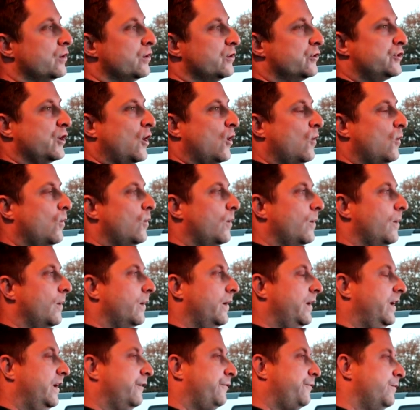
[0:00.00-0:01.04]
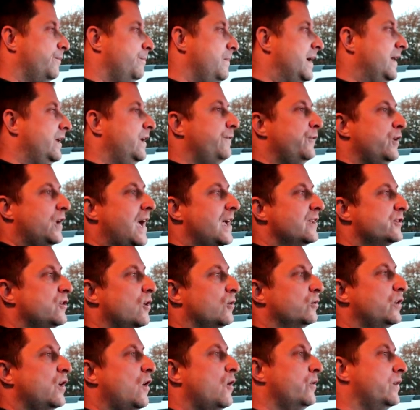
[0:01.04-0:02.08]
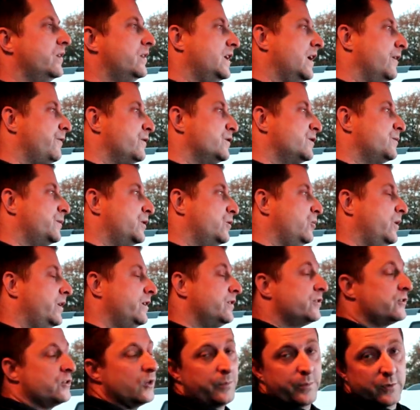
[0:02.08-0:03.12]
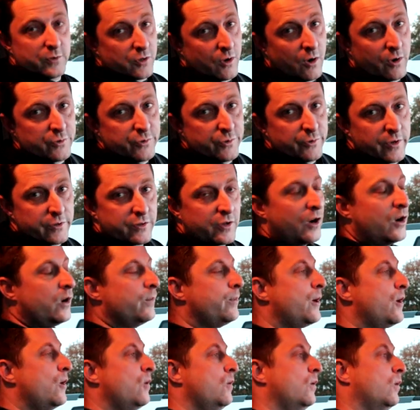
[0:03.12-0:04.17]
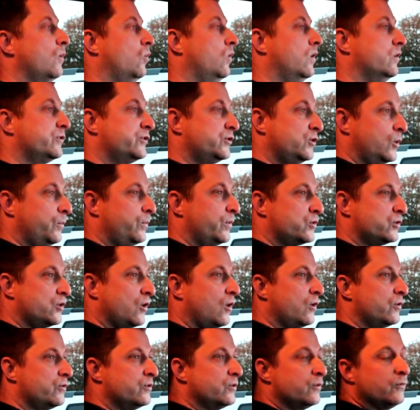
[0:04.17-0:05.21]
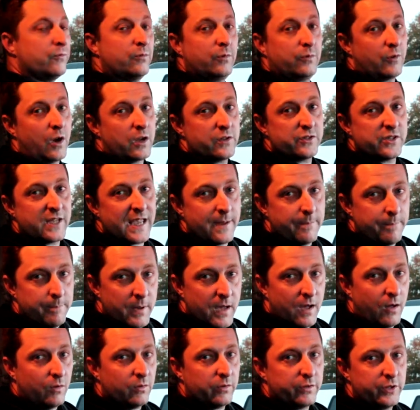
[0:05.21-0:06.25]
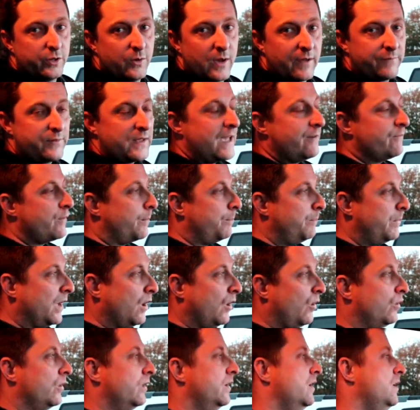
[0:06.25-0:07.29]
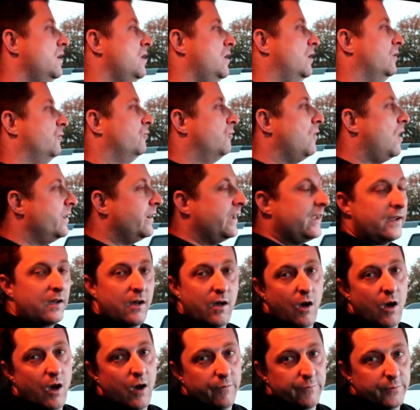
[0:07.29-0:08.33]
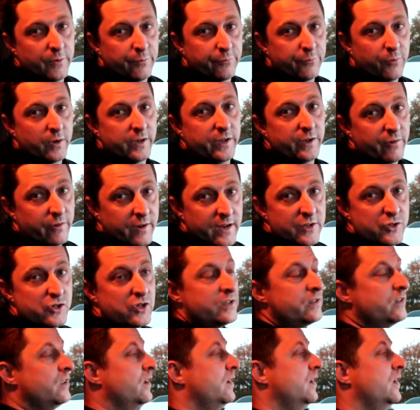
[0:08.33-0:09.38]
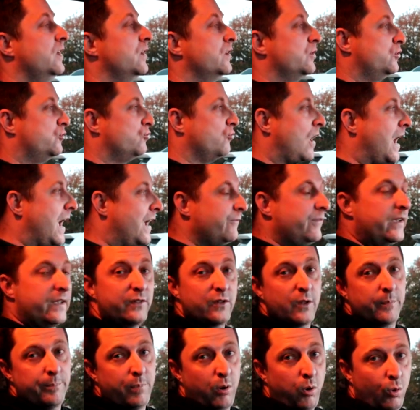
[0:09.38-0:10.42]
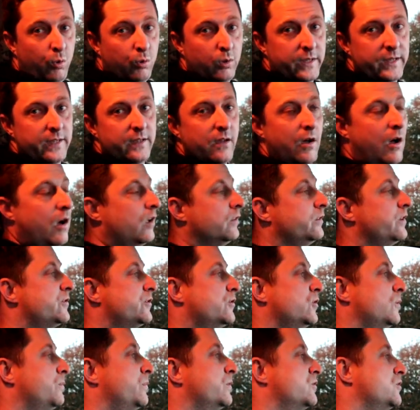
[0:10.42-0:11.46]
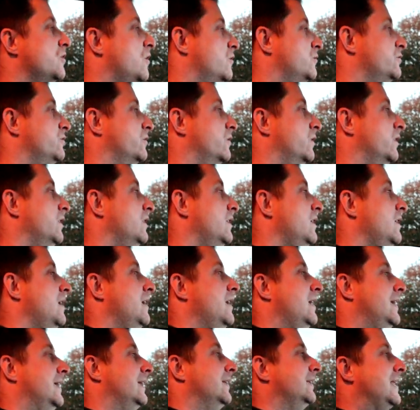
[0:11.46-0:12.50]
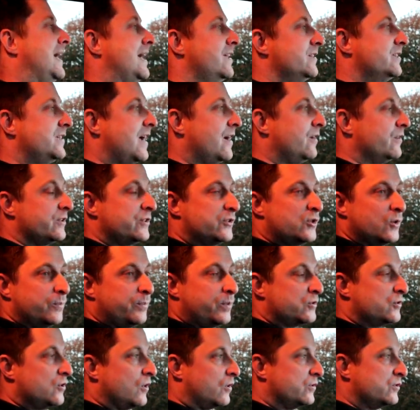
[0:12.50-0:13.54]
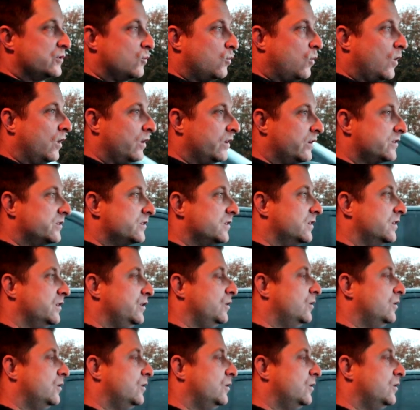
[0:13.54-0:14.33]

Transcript: So if many of you guys don't know the difference between a supercharger and a turbo, well, supercharger runs a belt. You have to have a belt running off the front of your engine, driving the pulley on the supercharger. That is how the supercharger works.